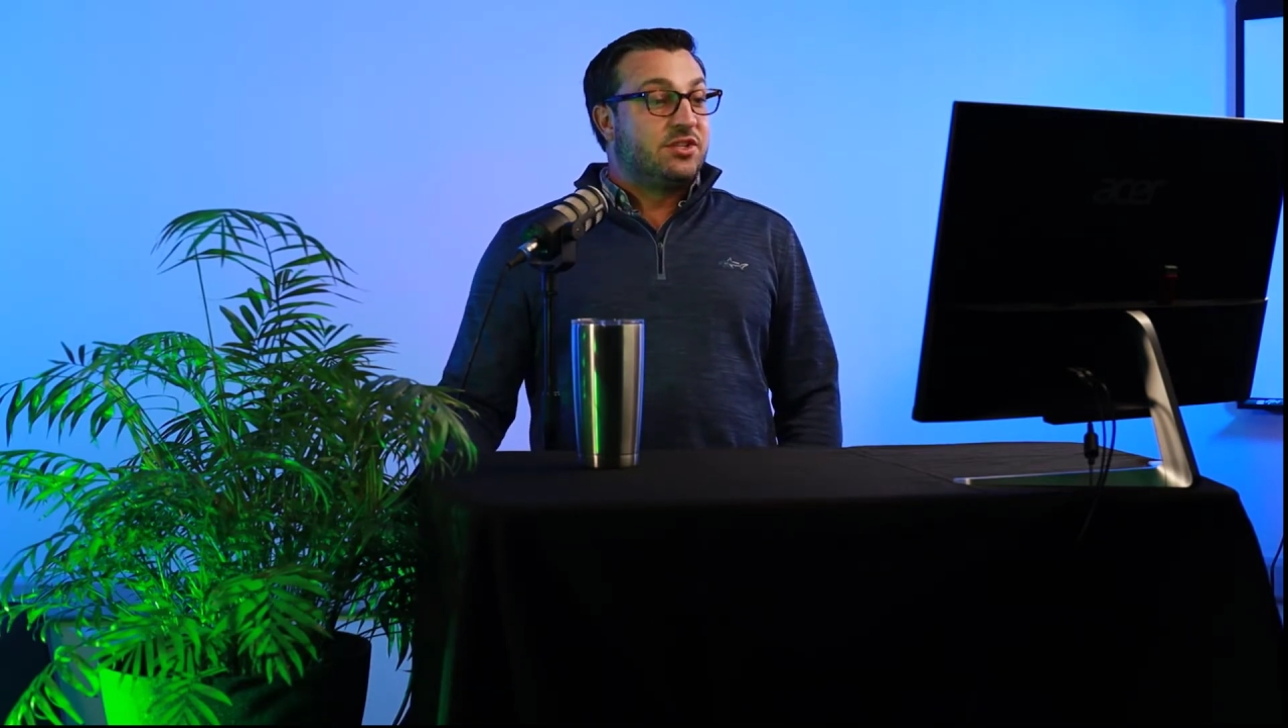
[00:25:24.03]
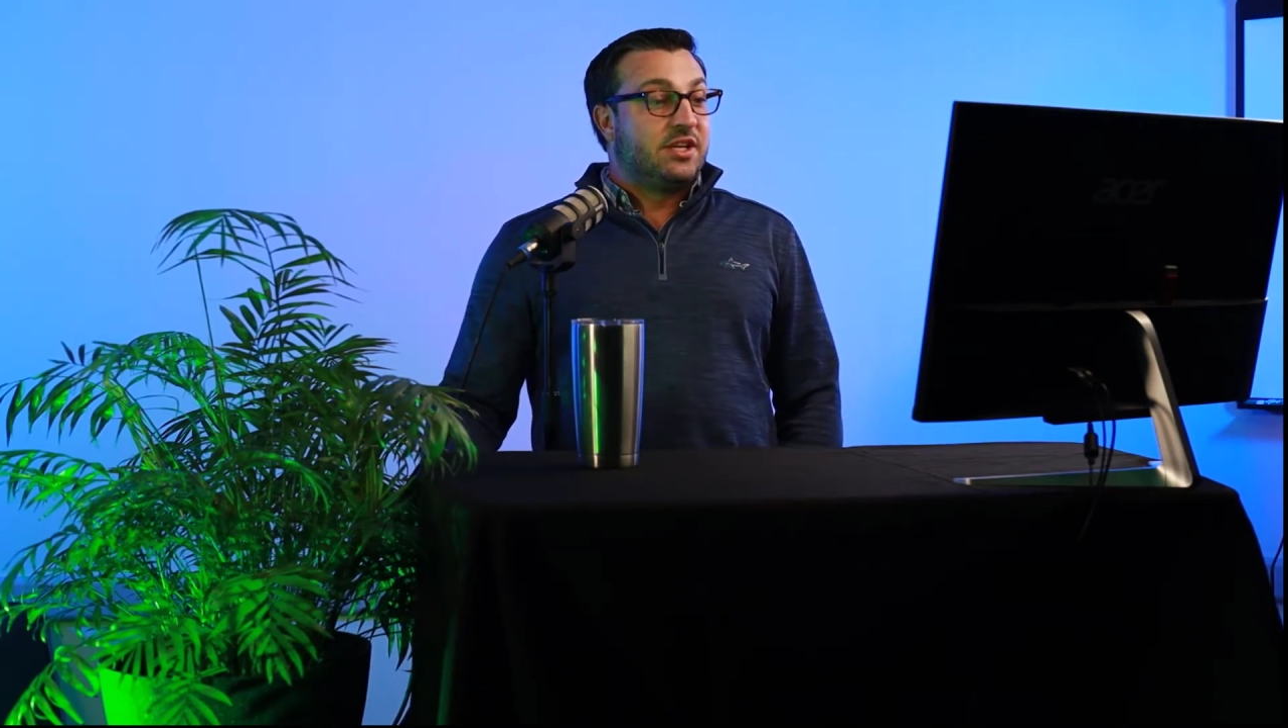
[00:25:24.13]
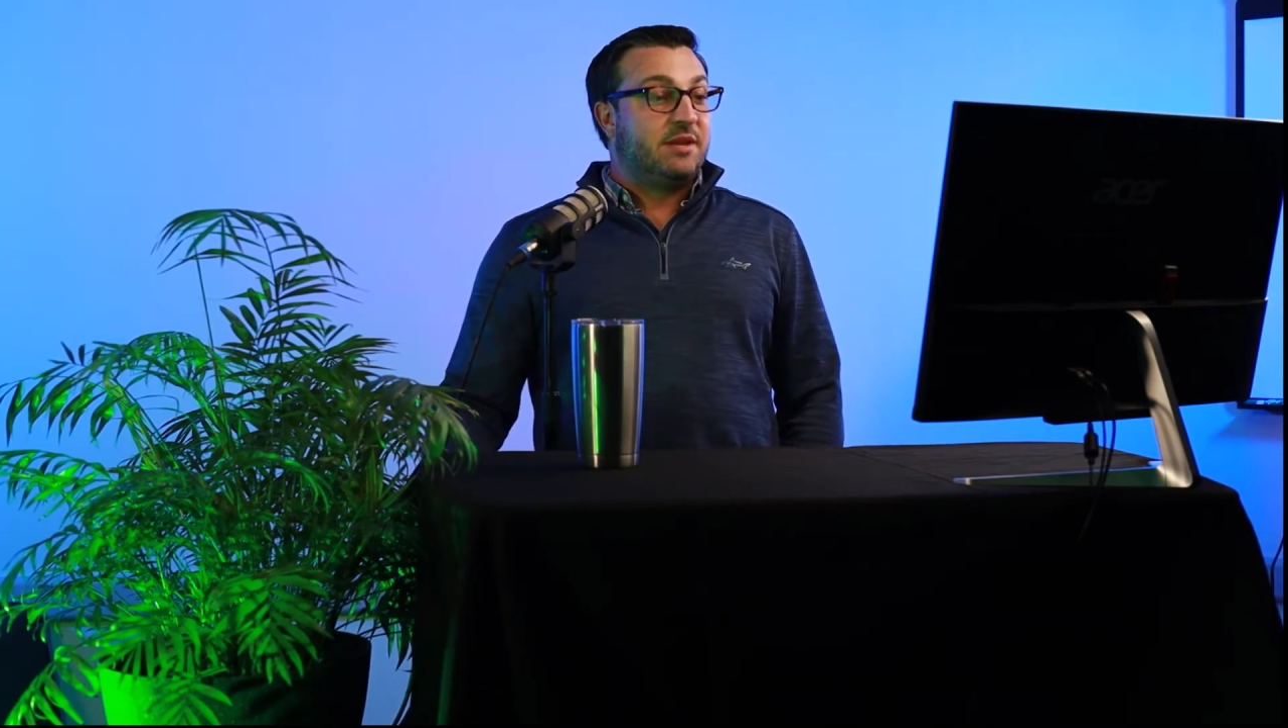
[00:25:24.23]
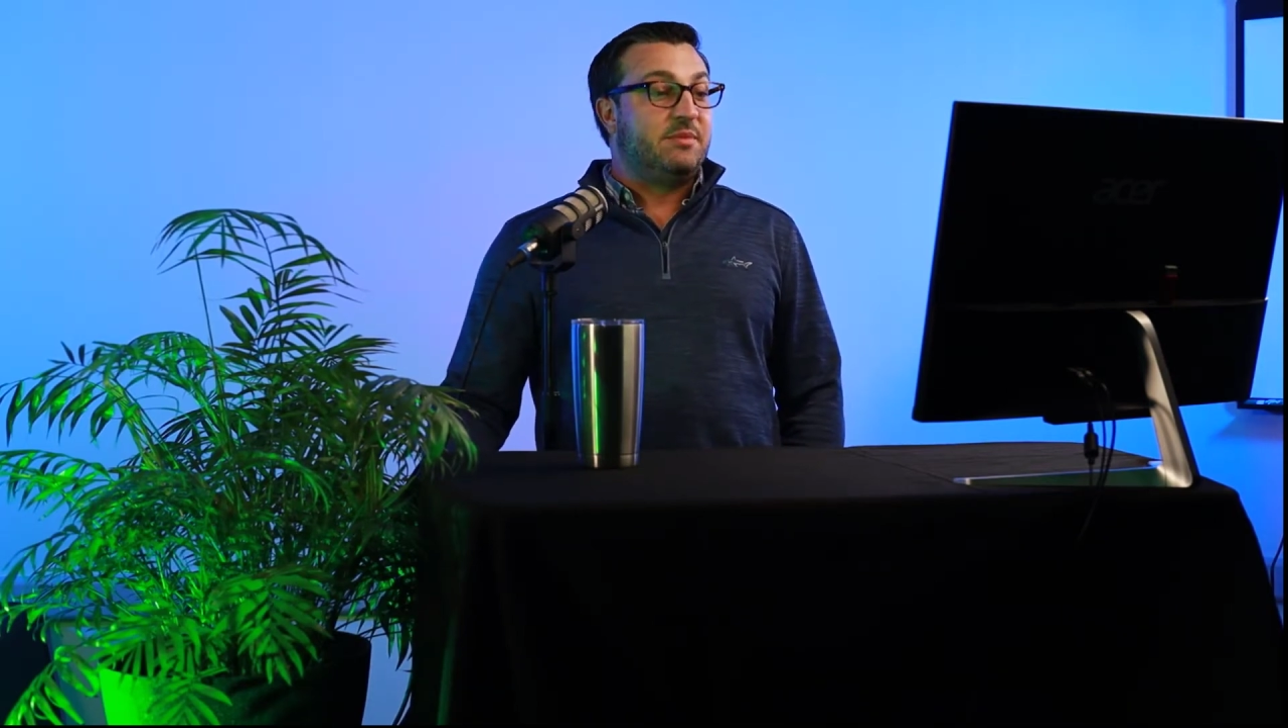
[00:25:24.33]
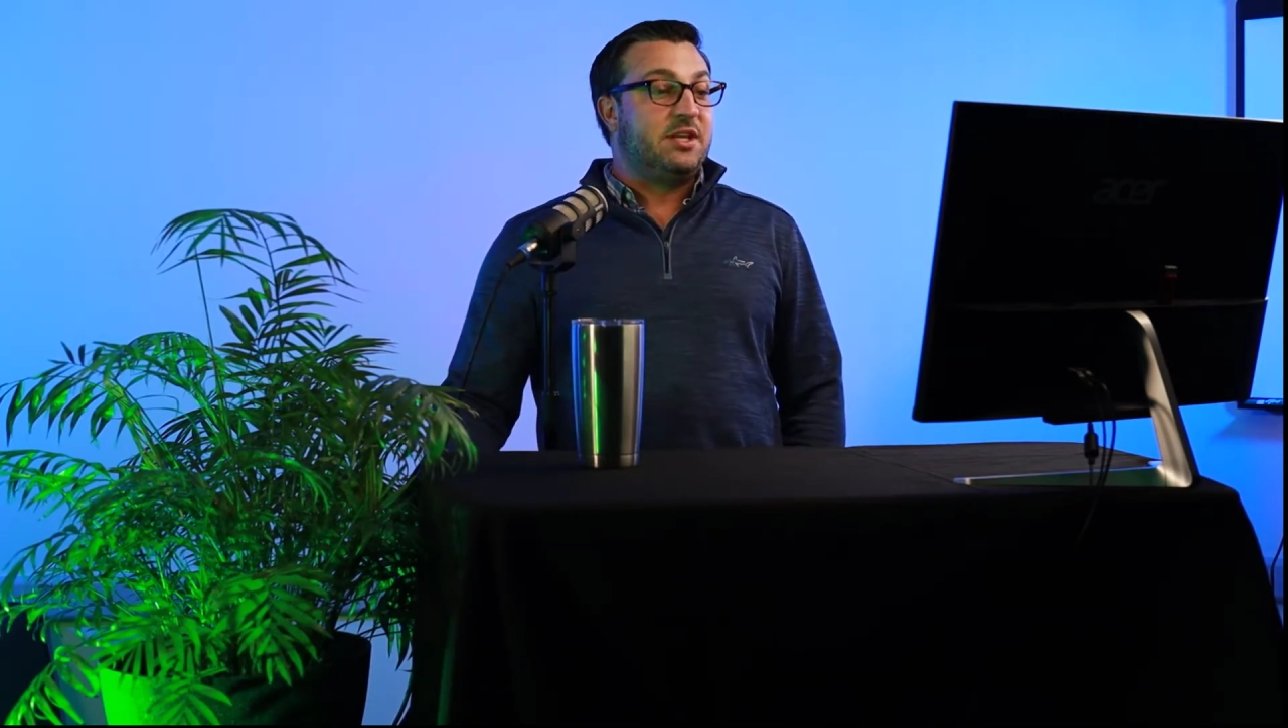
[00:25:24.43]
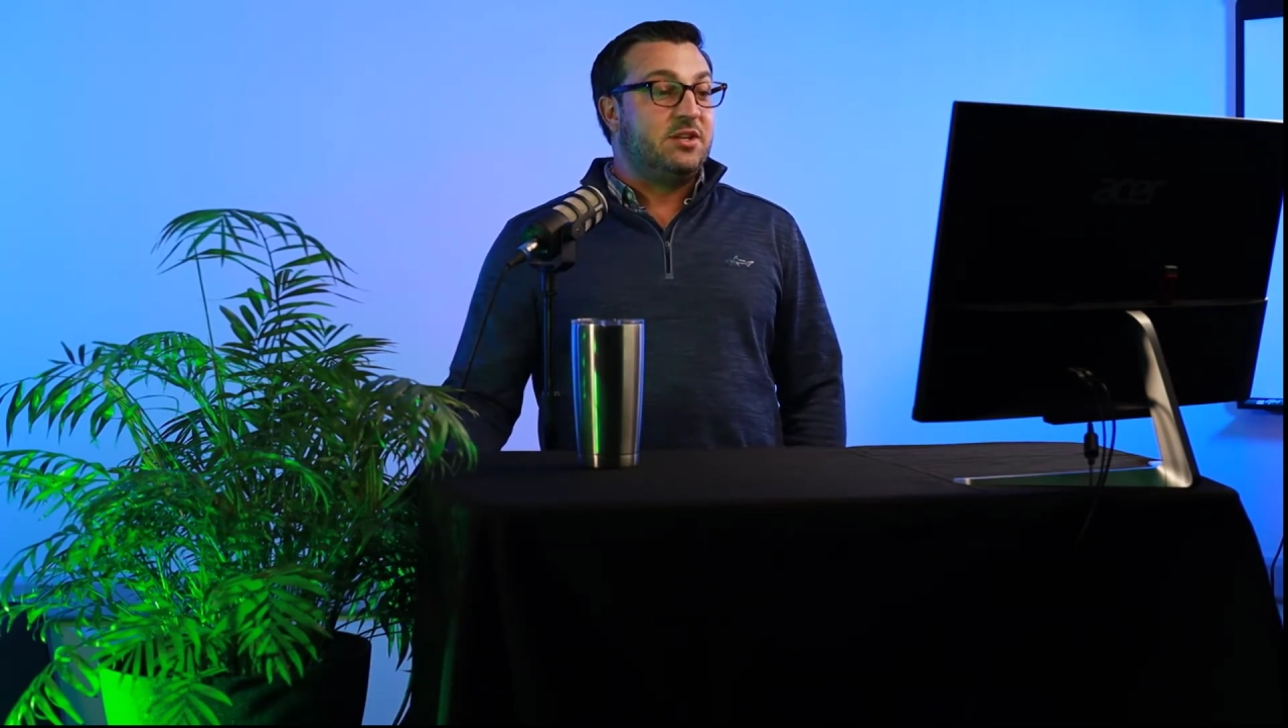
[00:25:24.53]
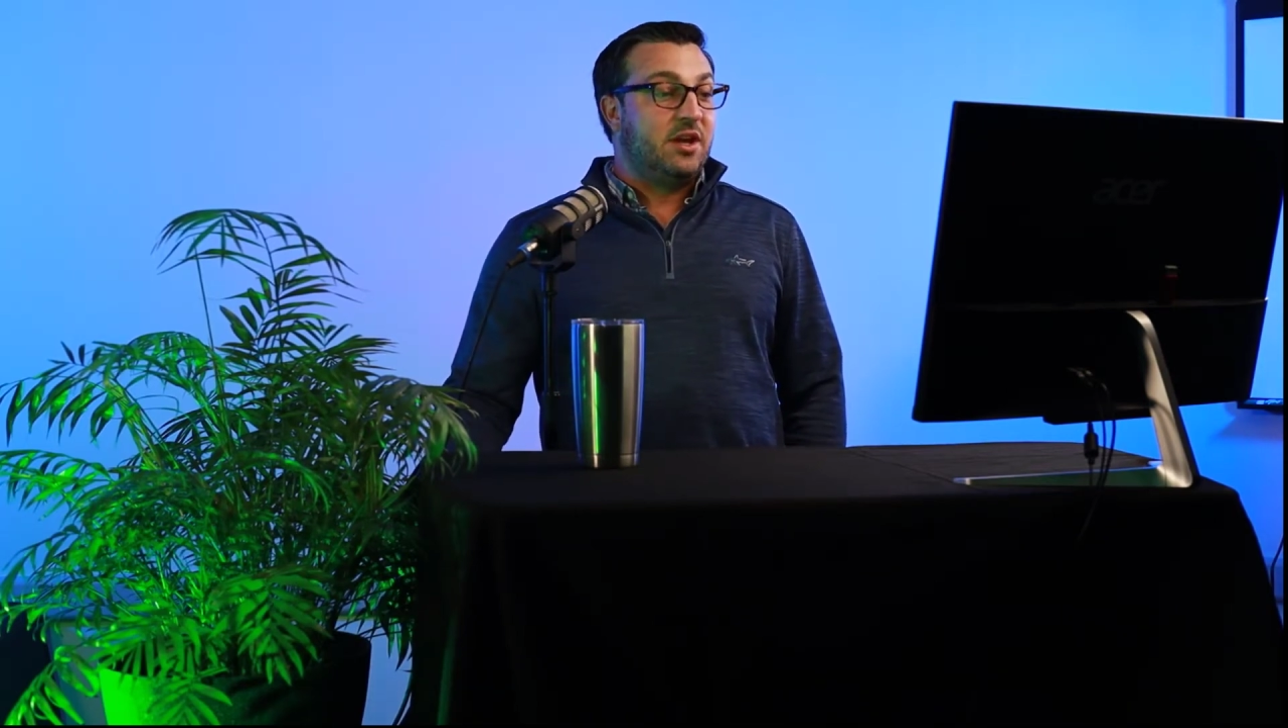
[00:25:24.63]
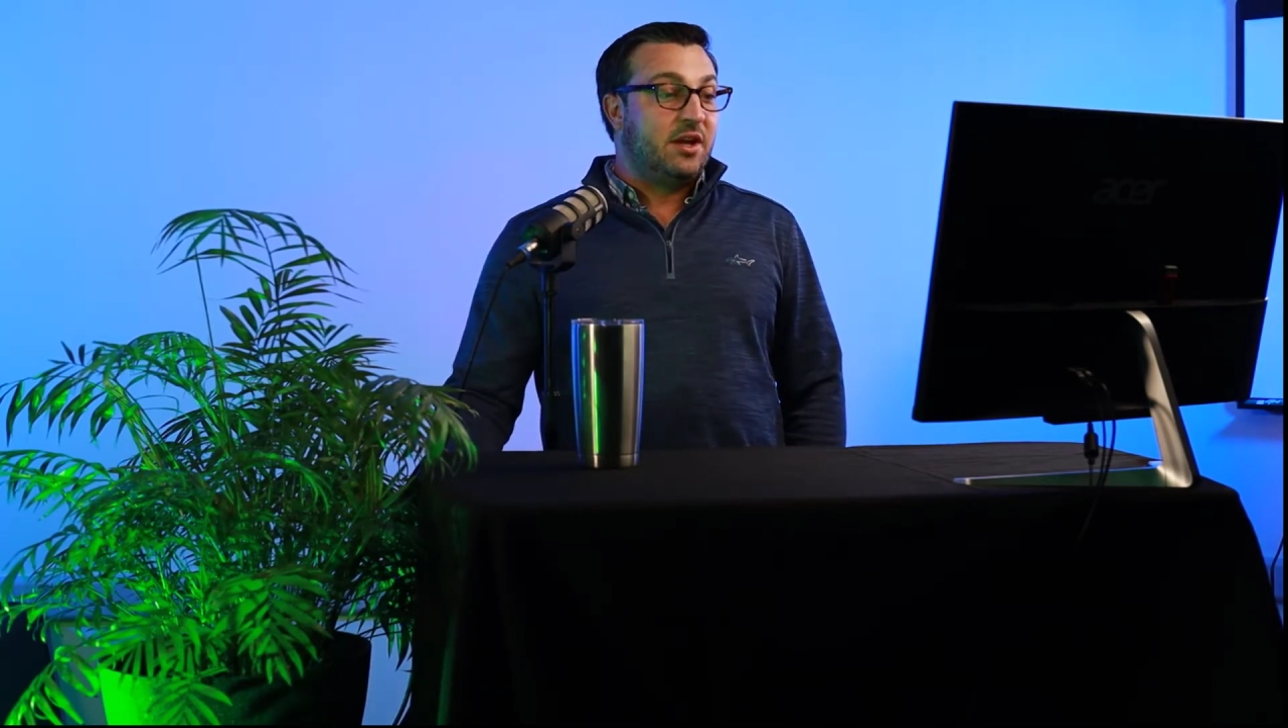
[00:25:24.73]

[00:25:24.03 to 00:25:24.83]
can be